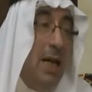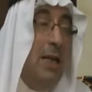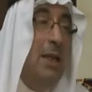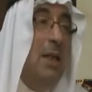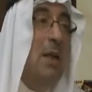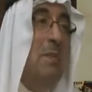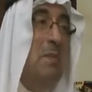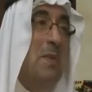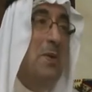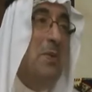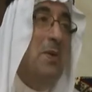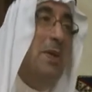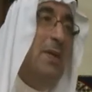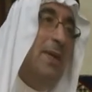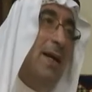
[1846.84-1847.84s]
helped me
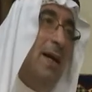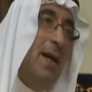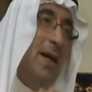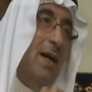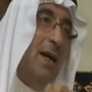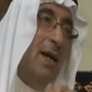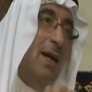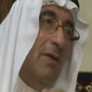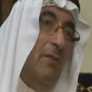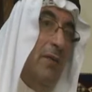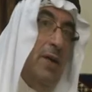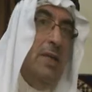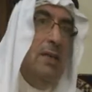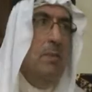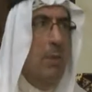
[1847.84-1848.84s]
with a
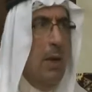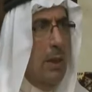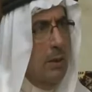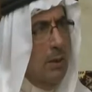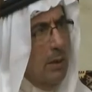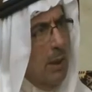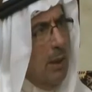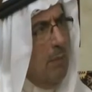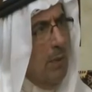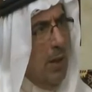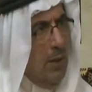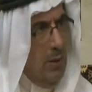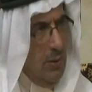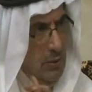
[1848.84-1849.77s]
very smart young man those